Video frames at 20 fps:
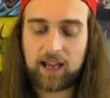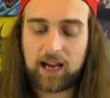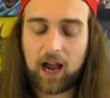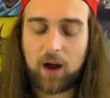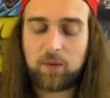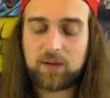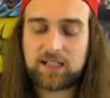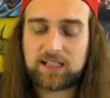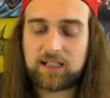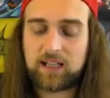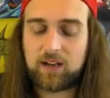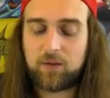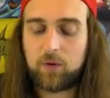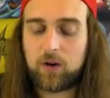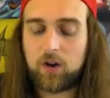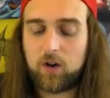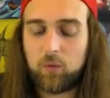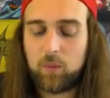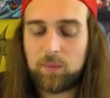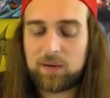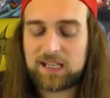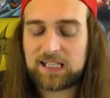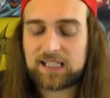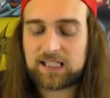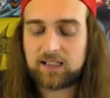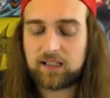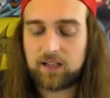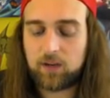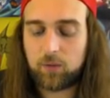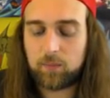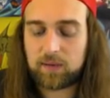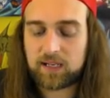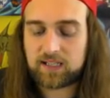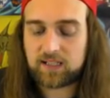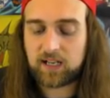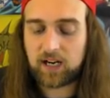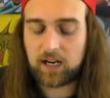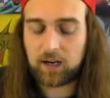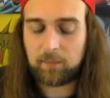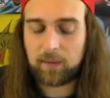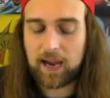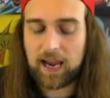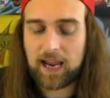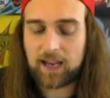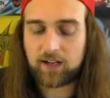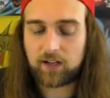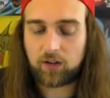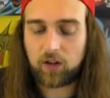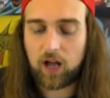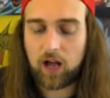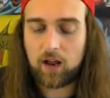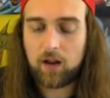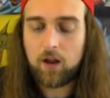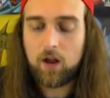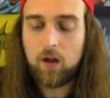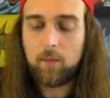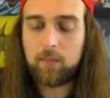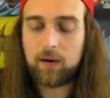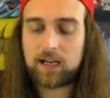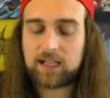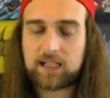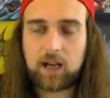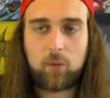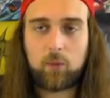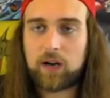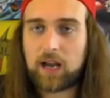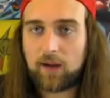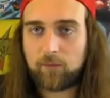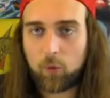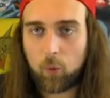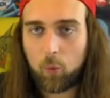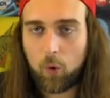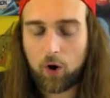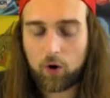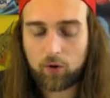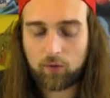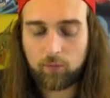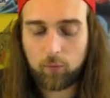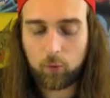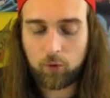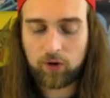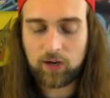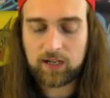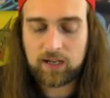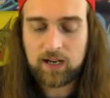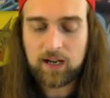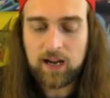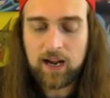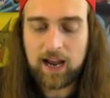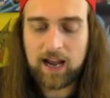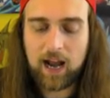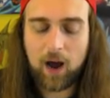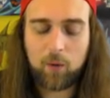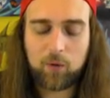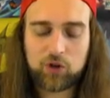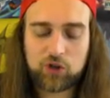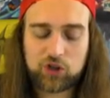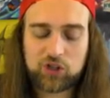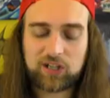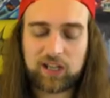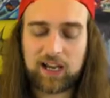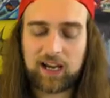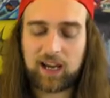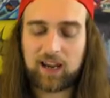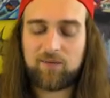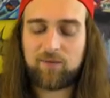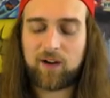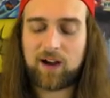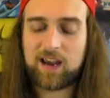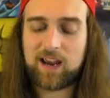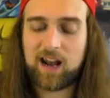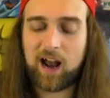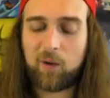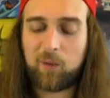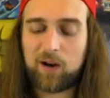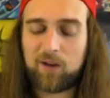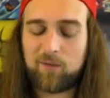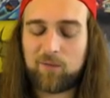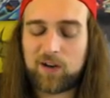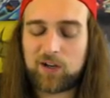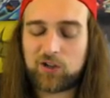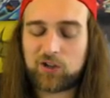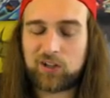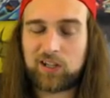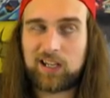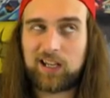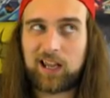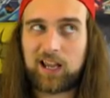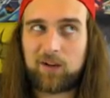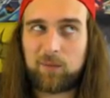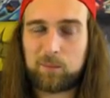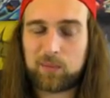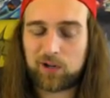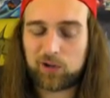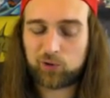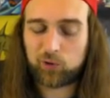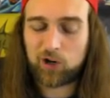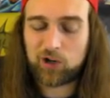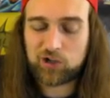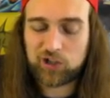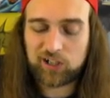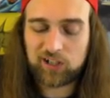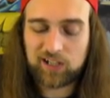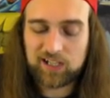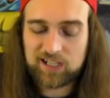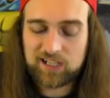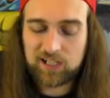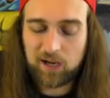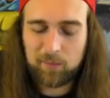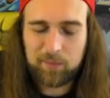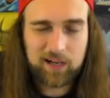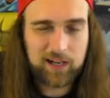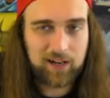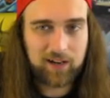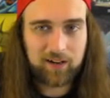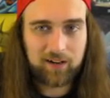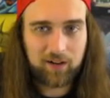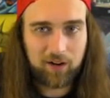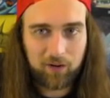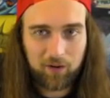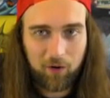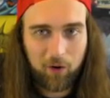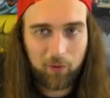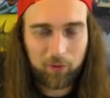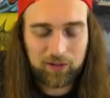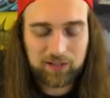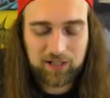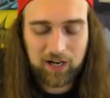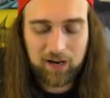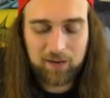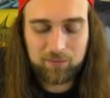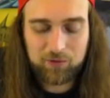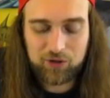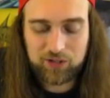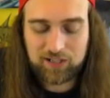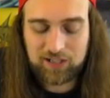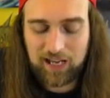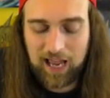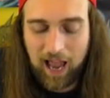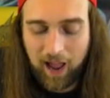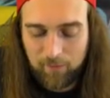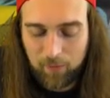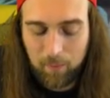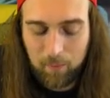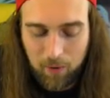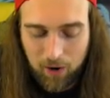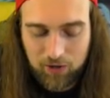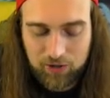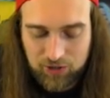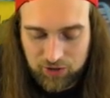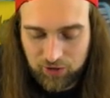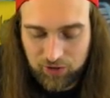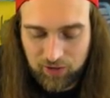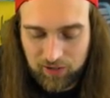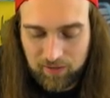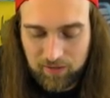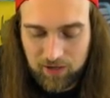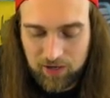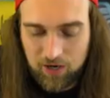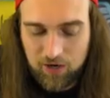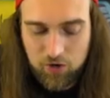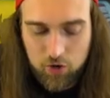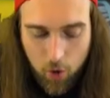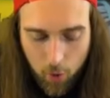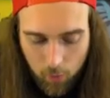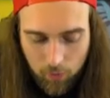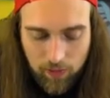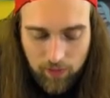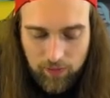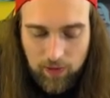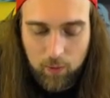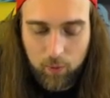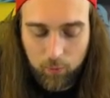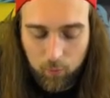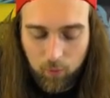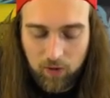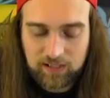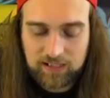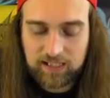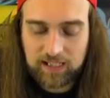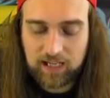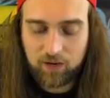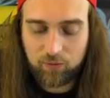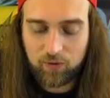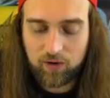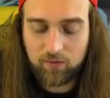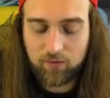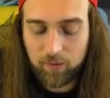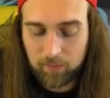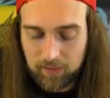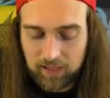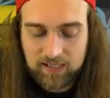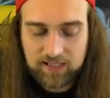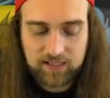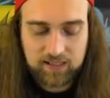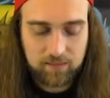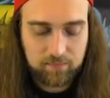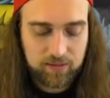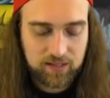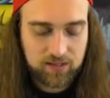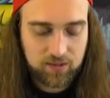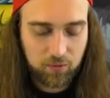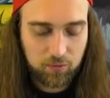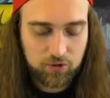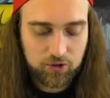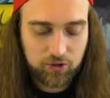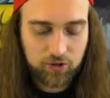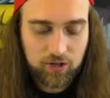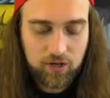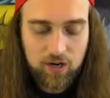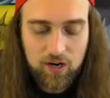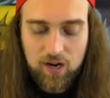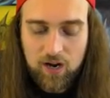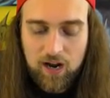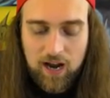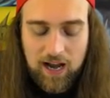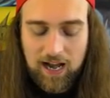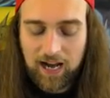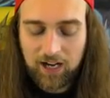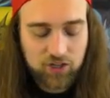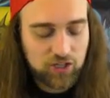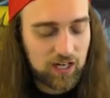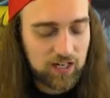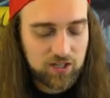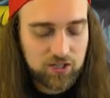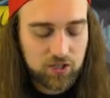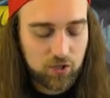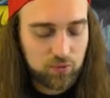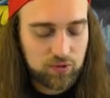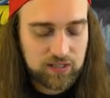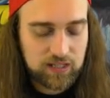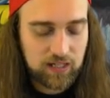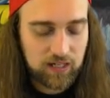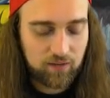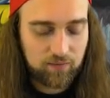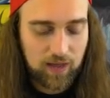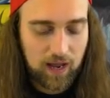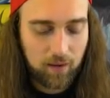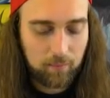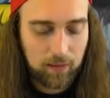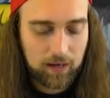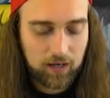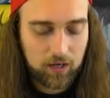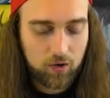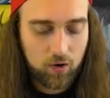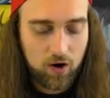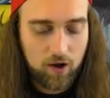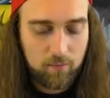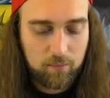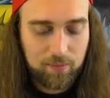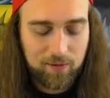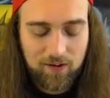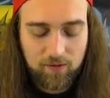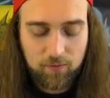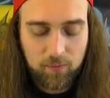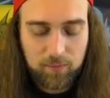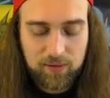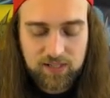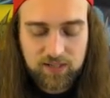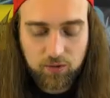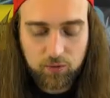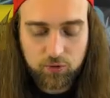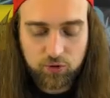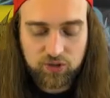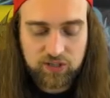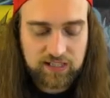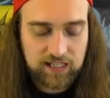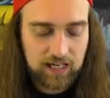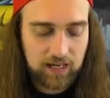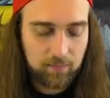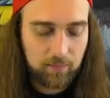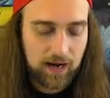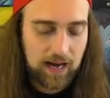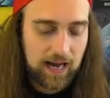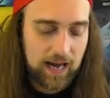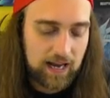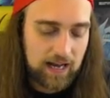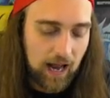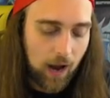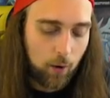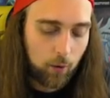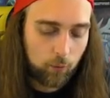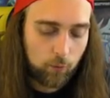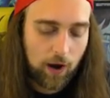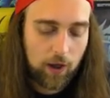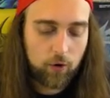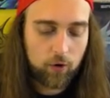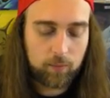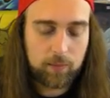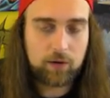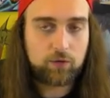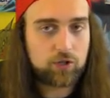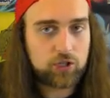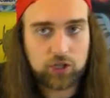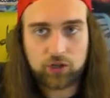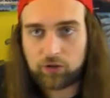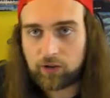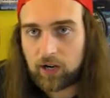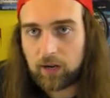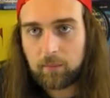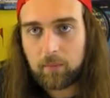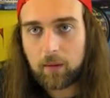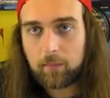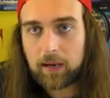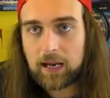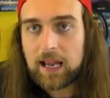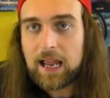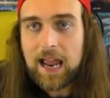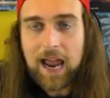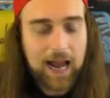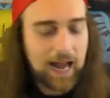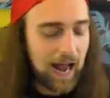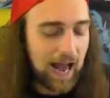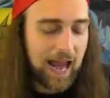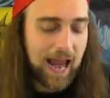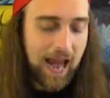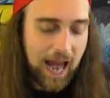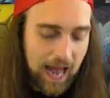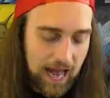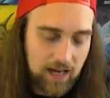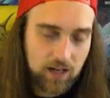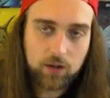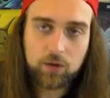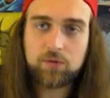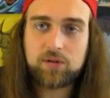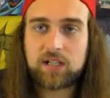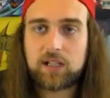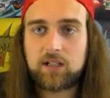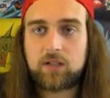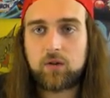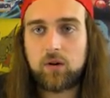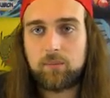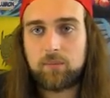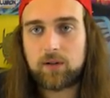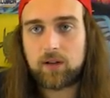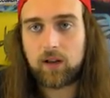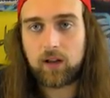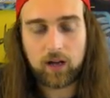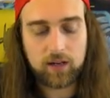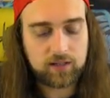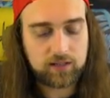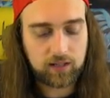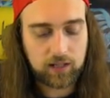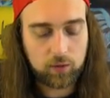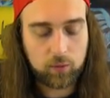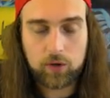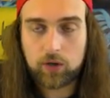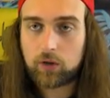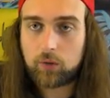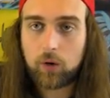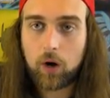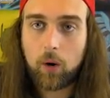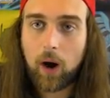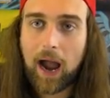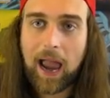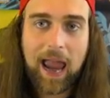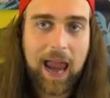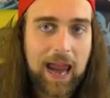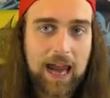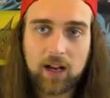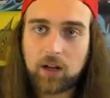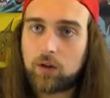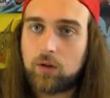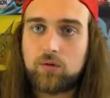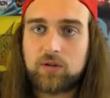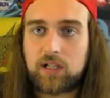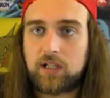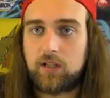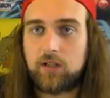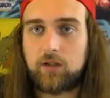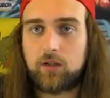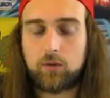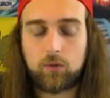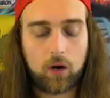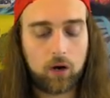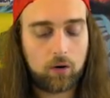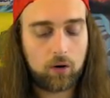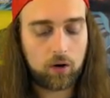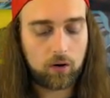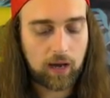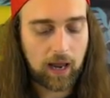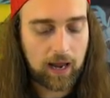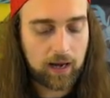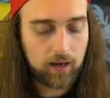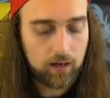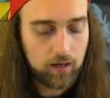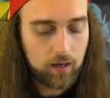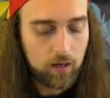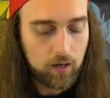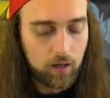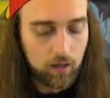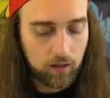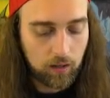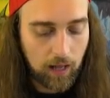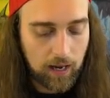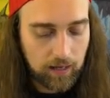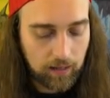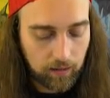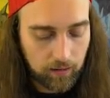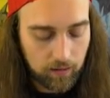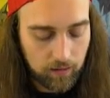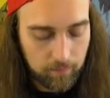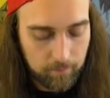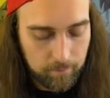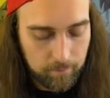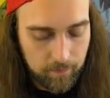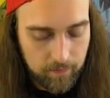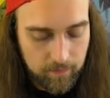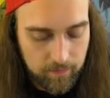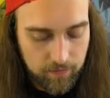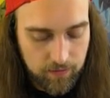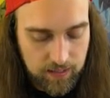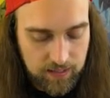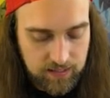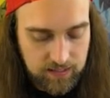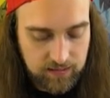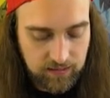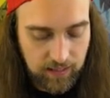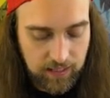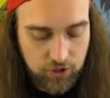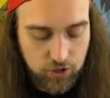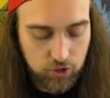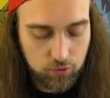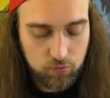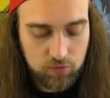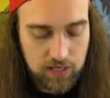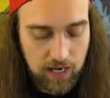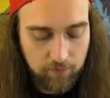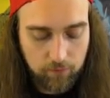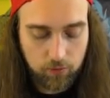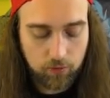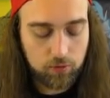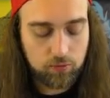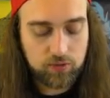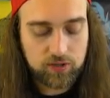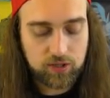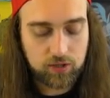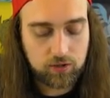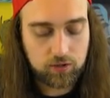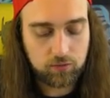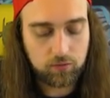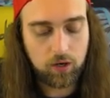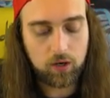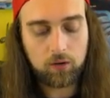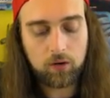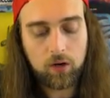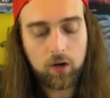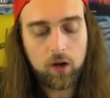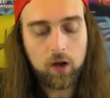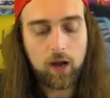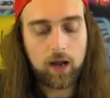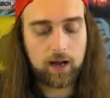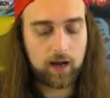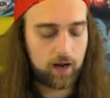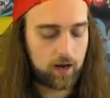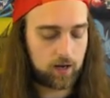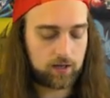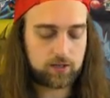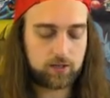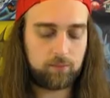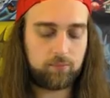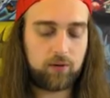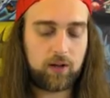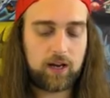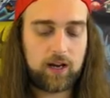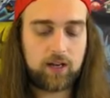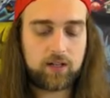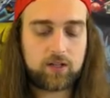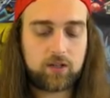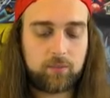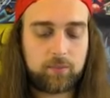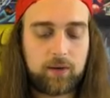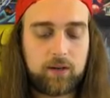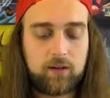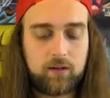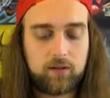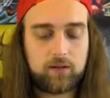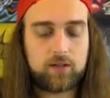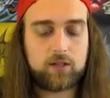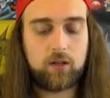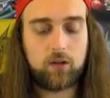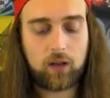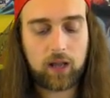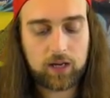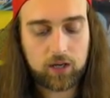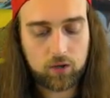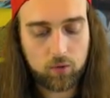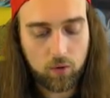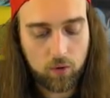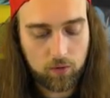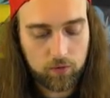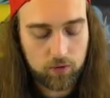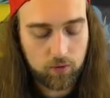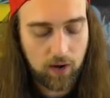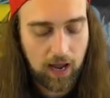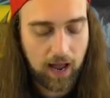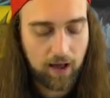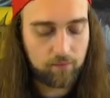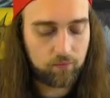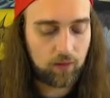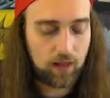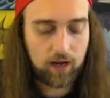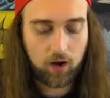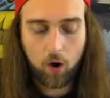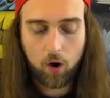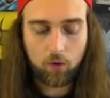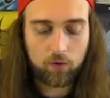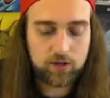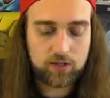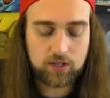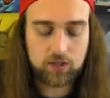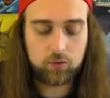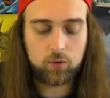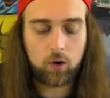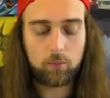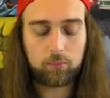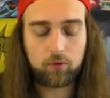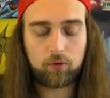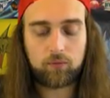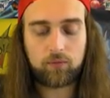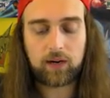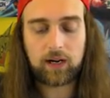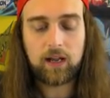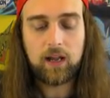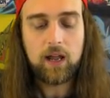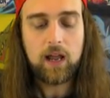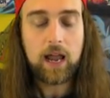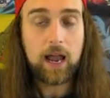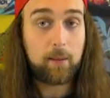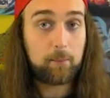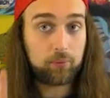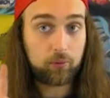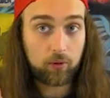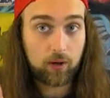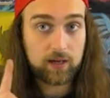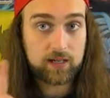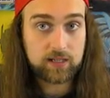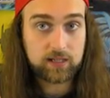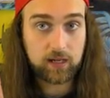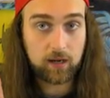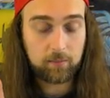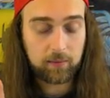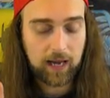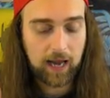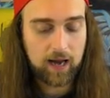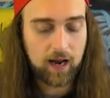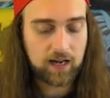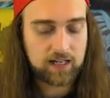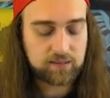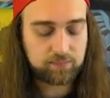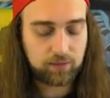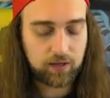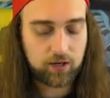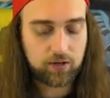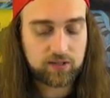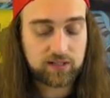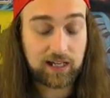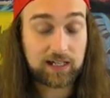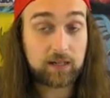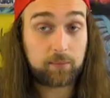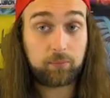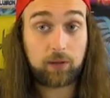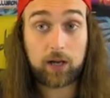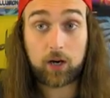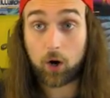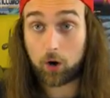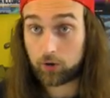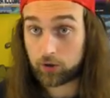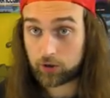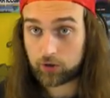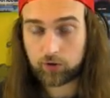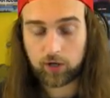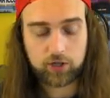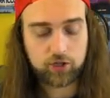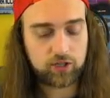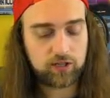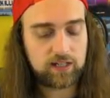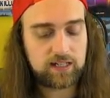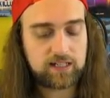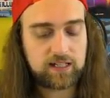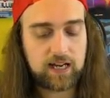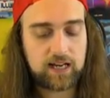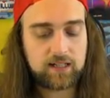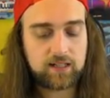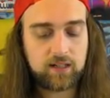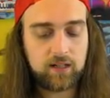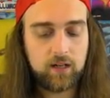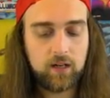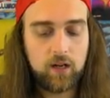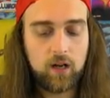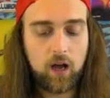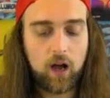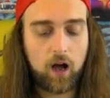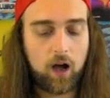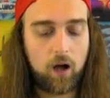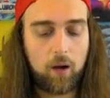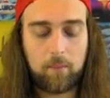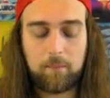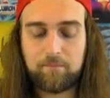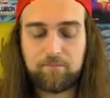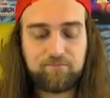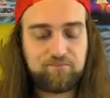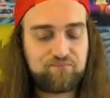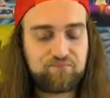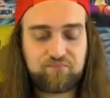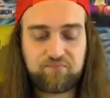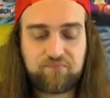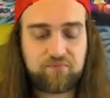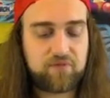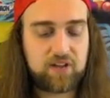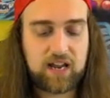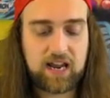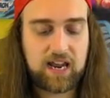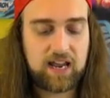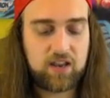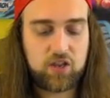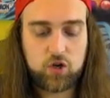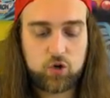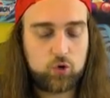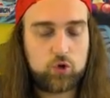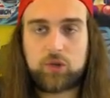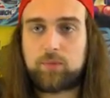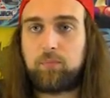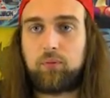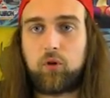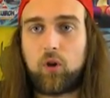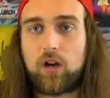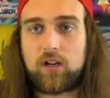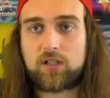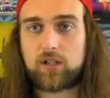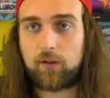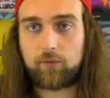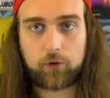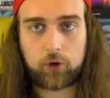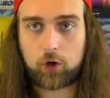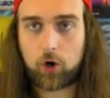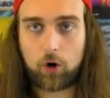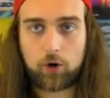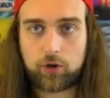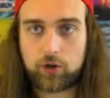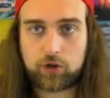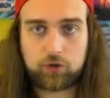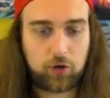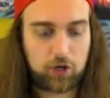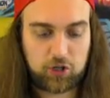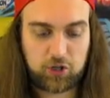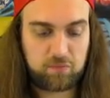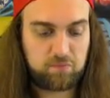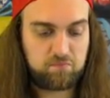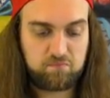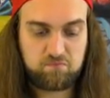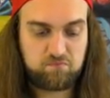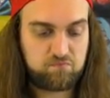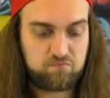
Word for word: Like I was, it, it, would be, it would be stuck in my hand a lot because I wouldn't have a water for it, and I would just like if I, I would eventually like begrudgingly summon it all the time just to have a monster and know that they would want to get rid of it because it's Abyss Soldier. And I just got so sick of that. I'm like, you know what? If, if Abyss Soldier's sitting in my hand, I would rather it be Regenerating Mummy. And I hate losing to a uh, Delinquent Duo. I hate losing the Duo, okay? Like, this lets you never lose to duo and I also play a serpent so like you you have like all this duo proofing and plus um, chaos players like to play card destruction these days um, and you just plus off their card destruction